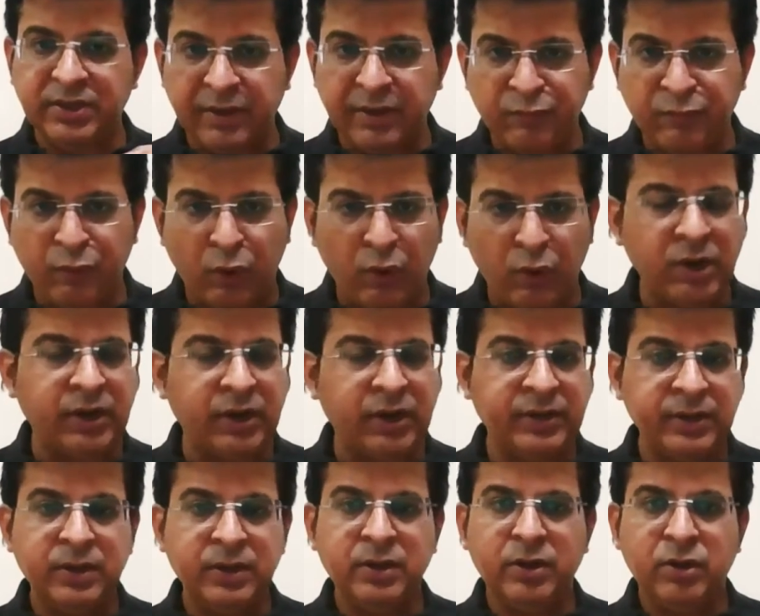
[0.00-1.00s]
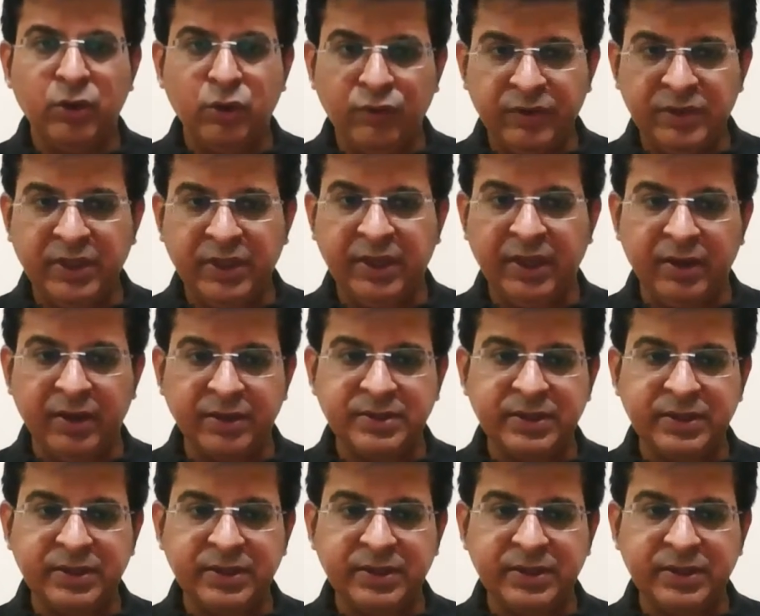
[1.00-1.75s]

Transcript: evolved over the years.